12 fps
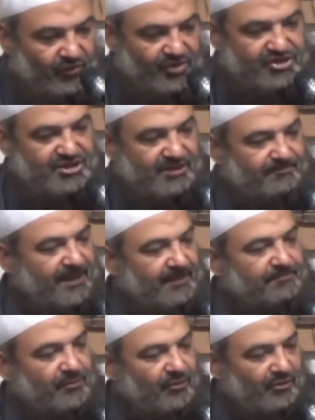which the
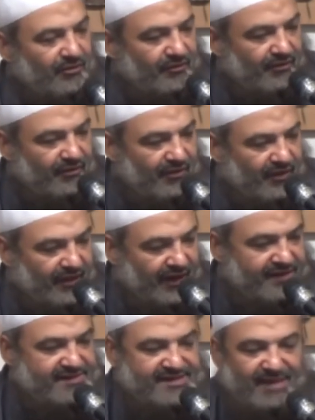people
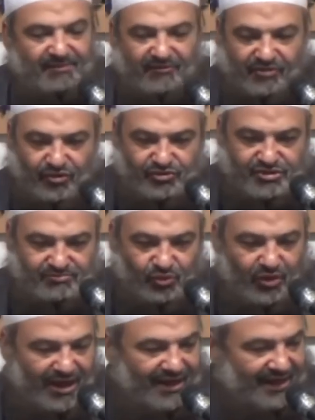and some of those
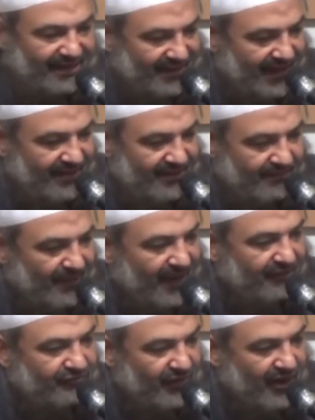muqallidah,
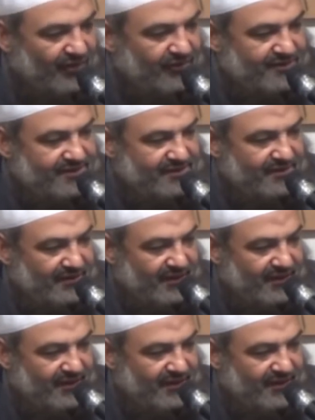blind followers,